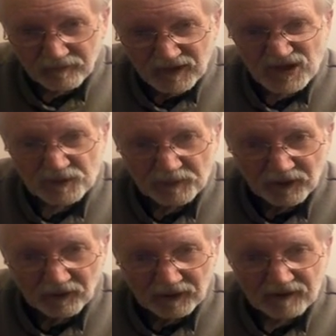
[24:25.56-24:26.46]
The
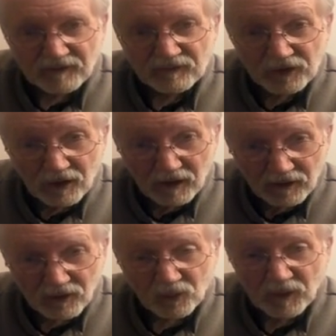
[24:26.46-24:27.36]
Spirit of
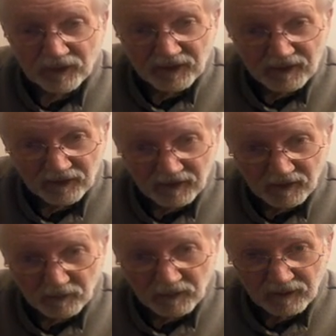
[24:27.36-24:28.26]
God within
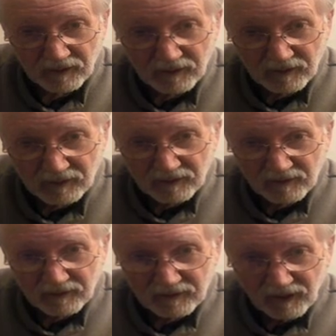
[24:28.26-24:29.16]
them.
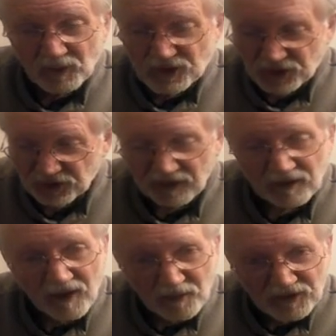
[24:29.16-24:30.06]
I want you
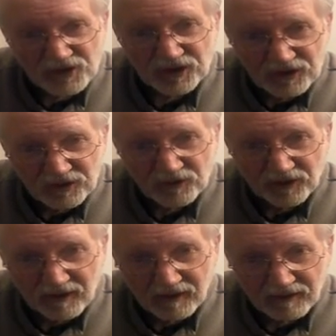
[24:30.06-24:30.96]
to do
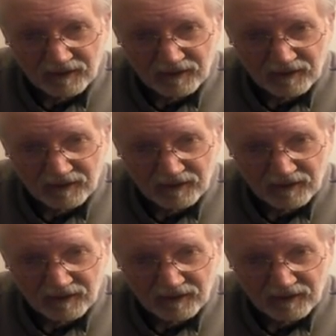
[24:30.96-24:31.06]
that,